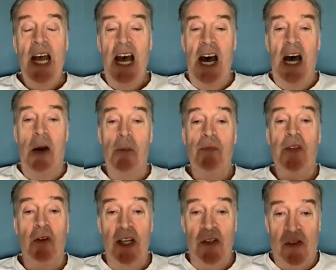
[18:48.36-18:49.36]

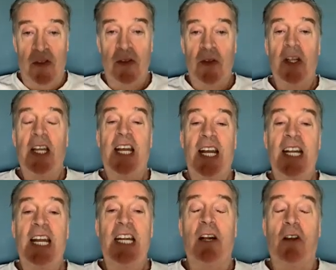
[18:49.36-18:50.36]
There is
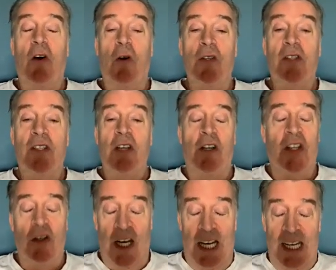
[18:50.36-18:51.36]

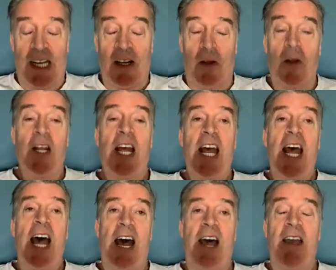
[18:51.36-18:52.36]
legal
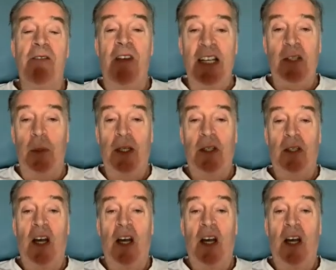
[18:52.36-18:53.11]
investment.